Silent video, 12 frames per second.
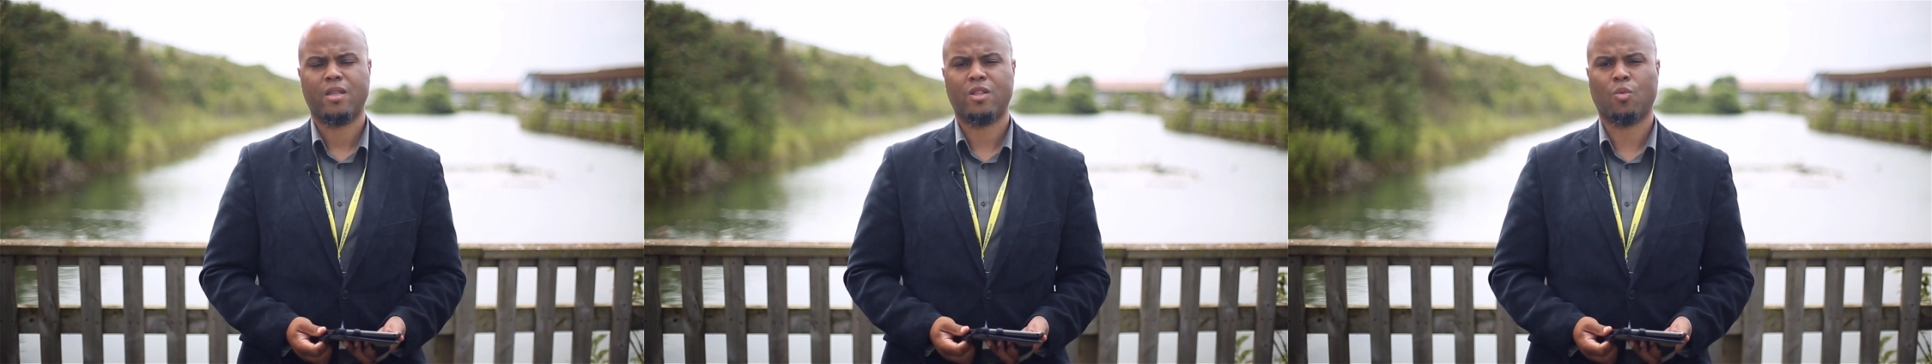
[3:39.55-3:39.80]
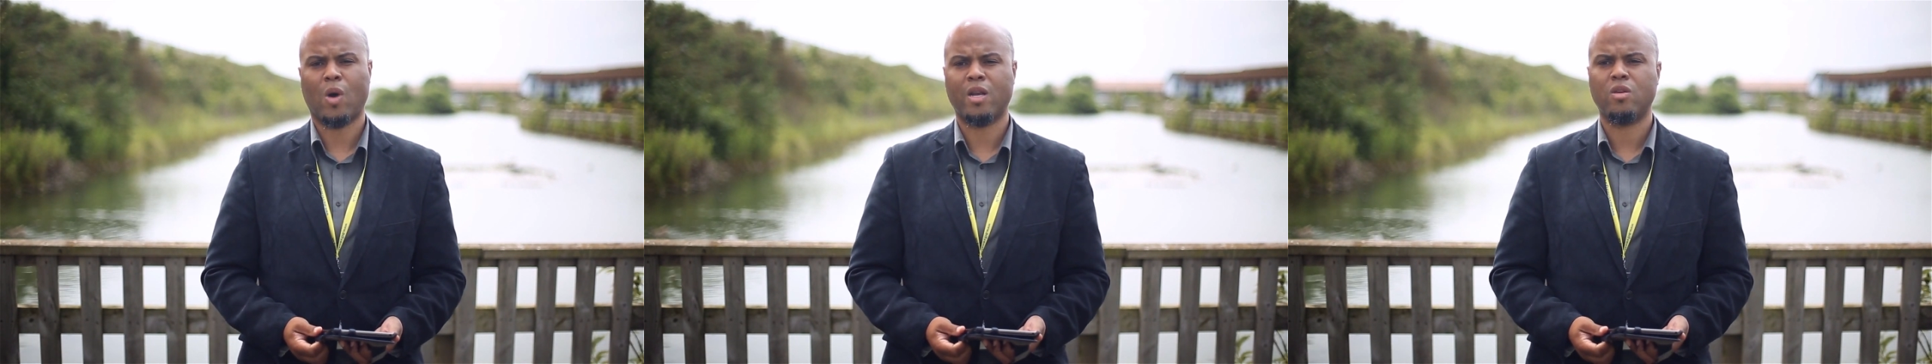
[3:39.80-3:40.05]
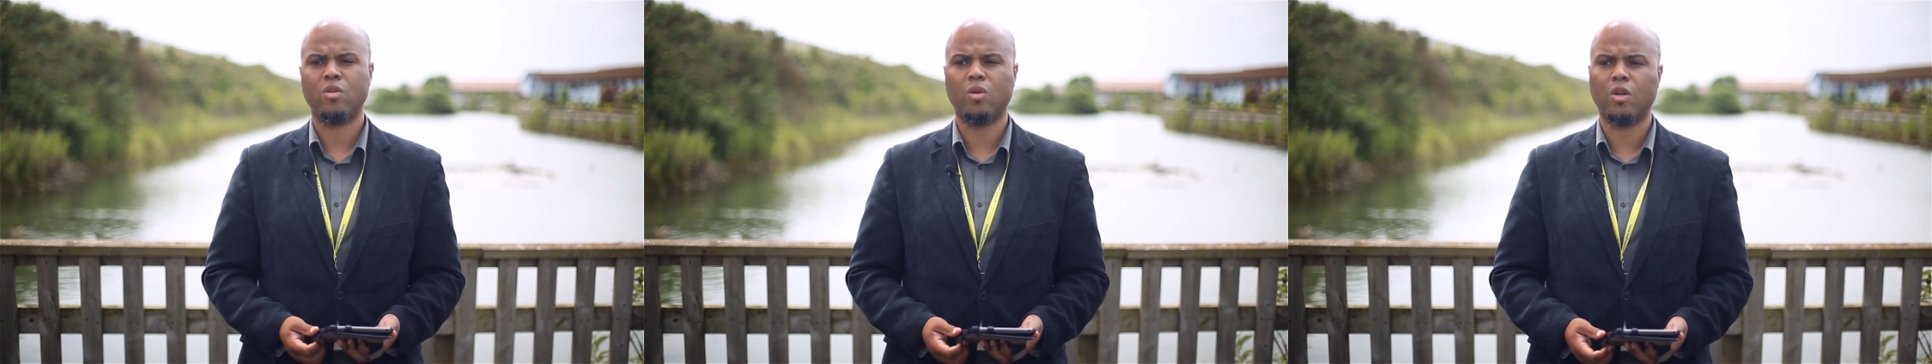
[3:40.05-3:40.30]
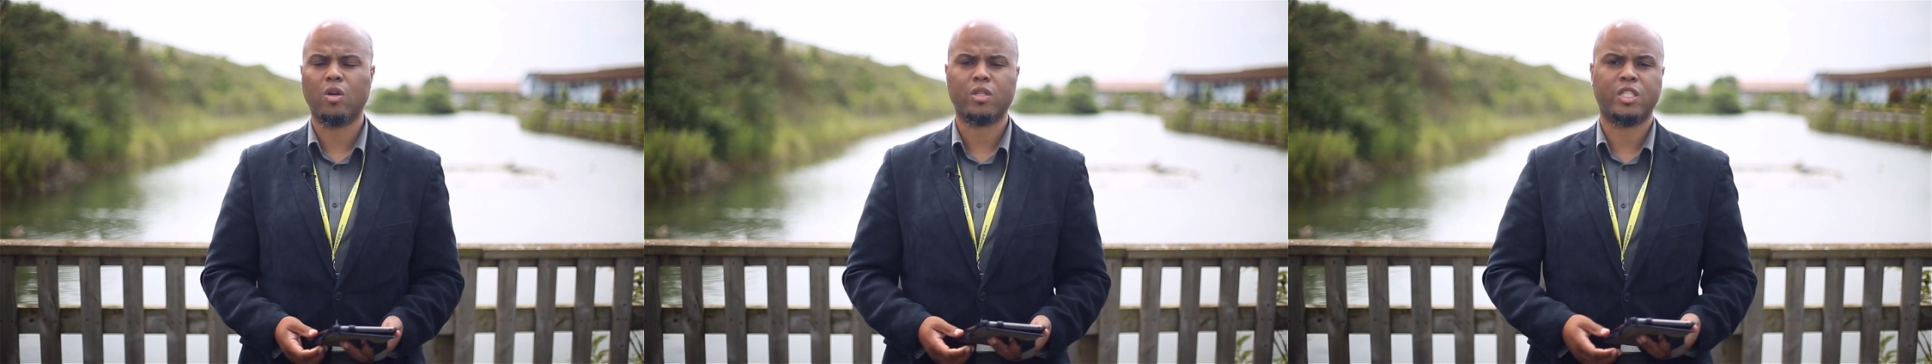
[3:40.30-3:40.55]
The one who
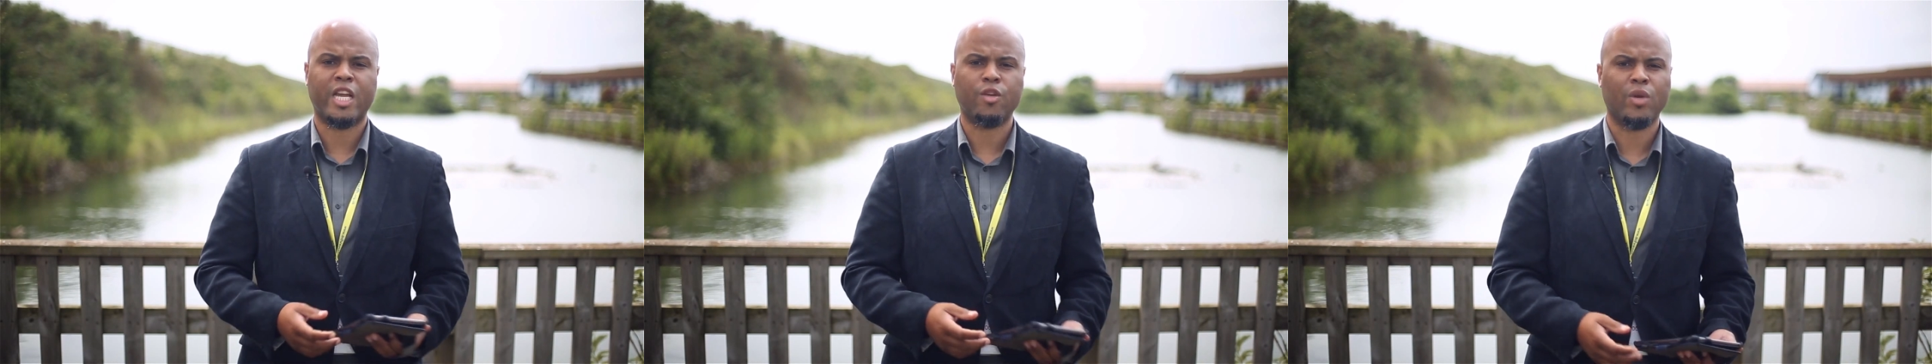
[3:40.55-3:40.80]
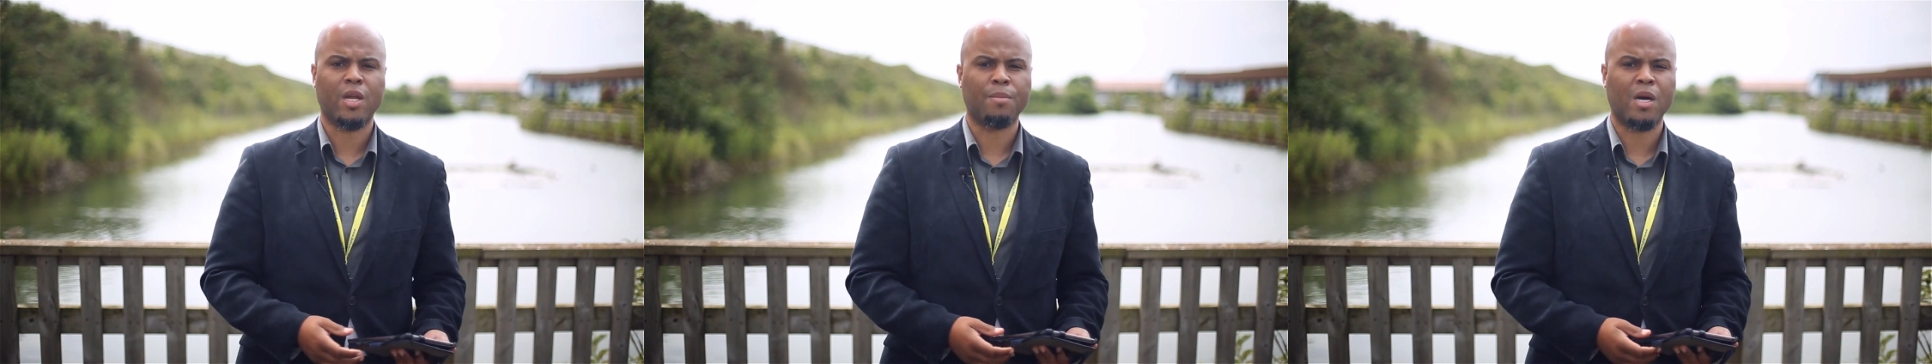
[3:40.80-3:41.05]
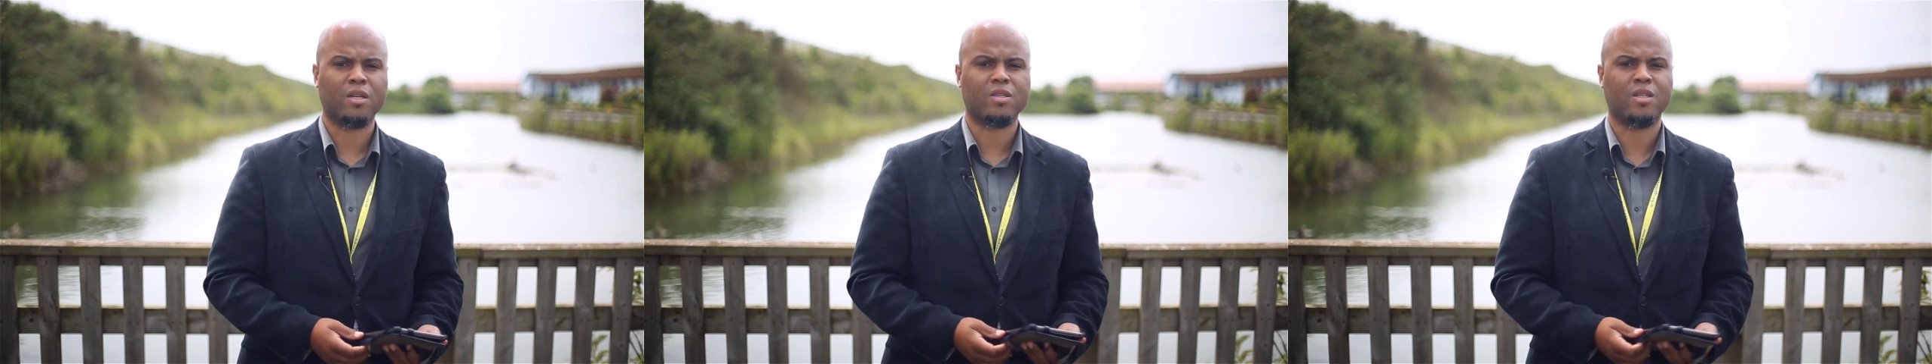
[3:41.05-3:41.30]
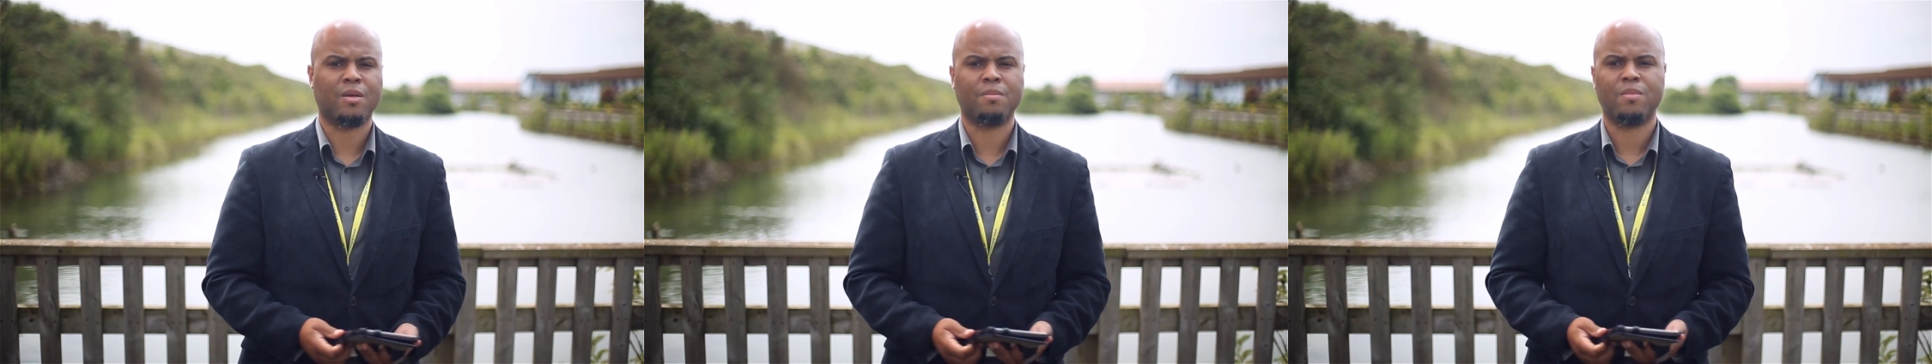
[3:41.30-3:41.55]
looked genuine amongst
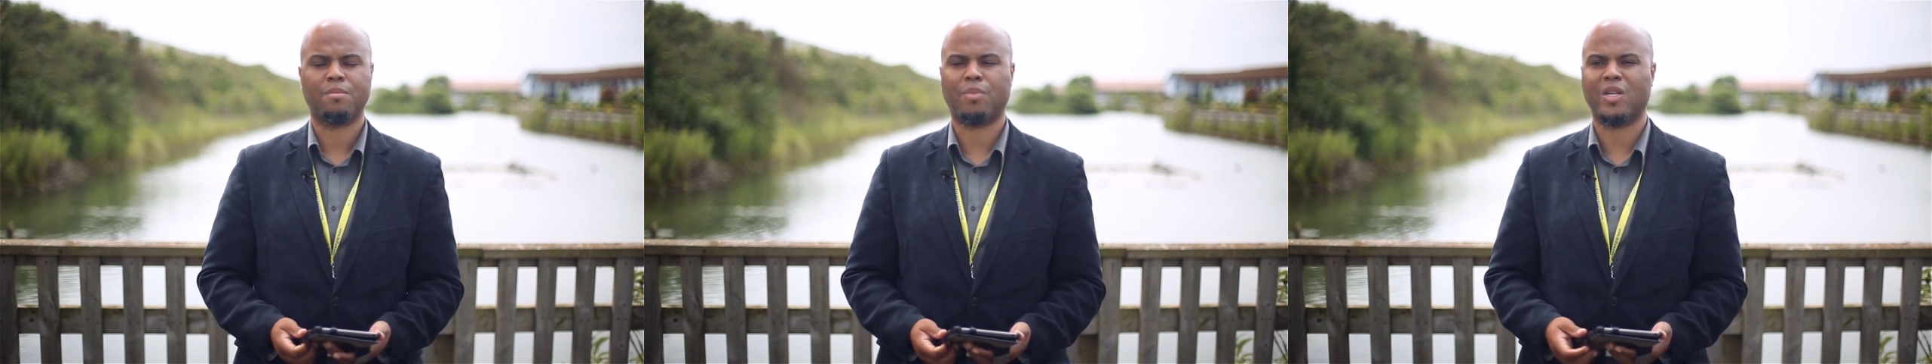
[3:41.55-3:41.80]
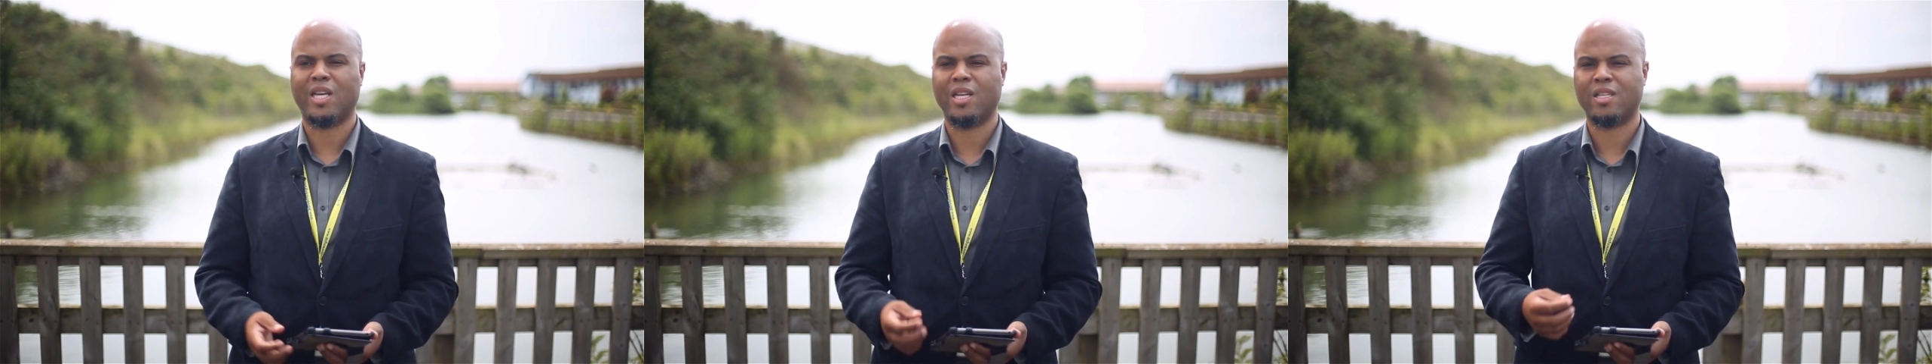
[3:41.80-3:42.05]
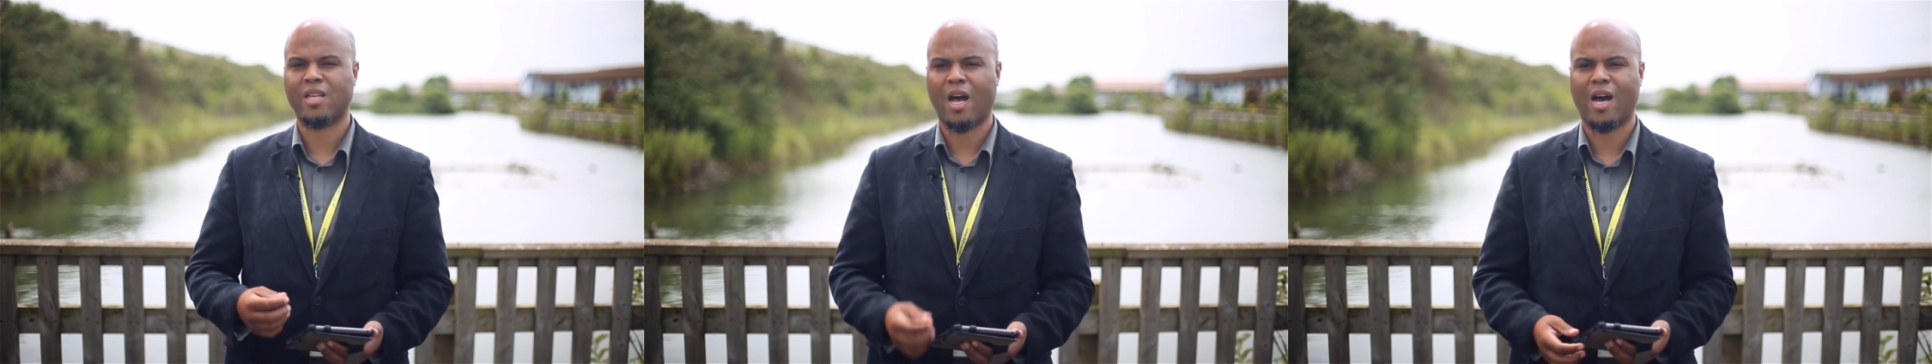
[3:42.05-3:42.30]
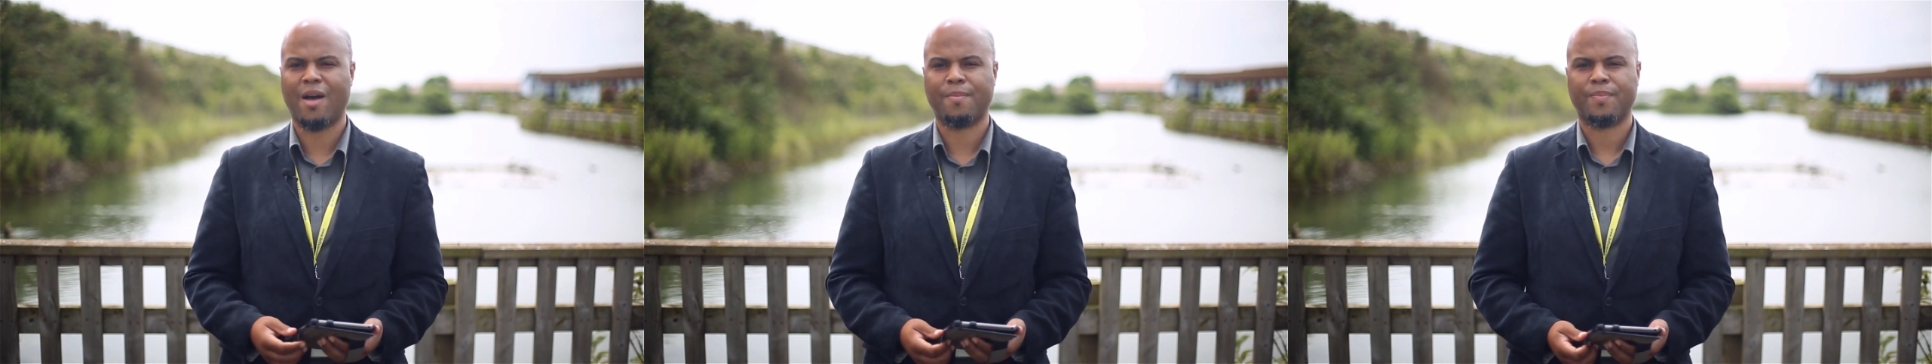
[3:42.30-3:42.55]
them, but in his
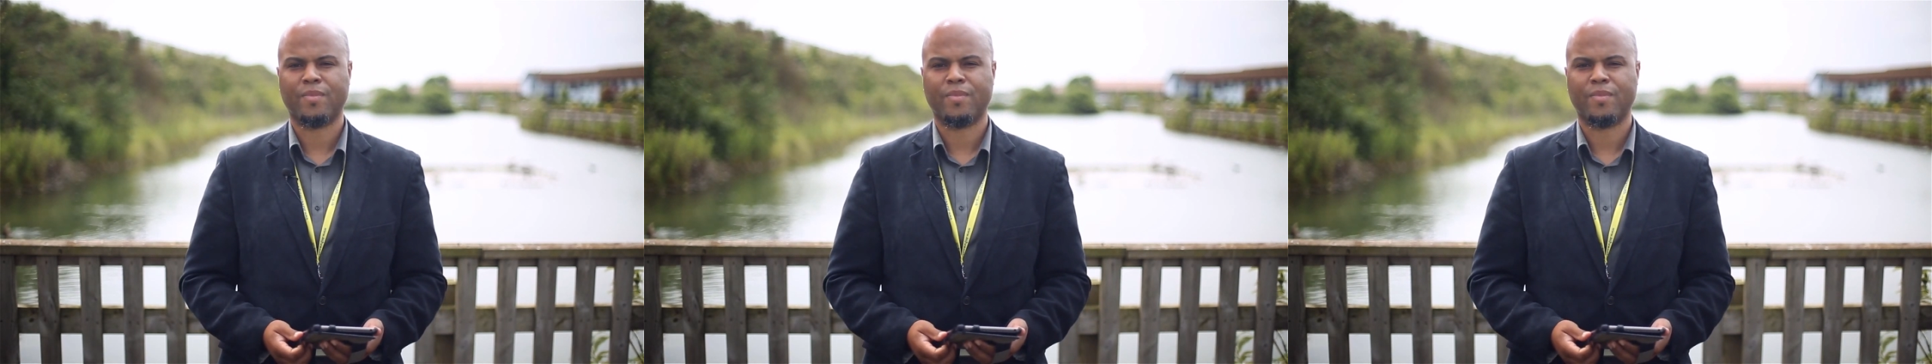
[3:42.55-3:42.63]
heart,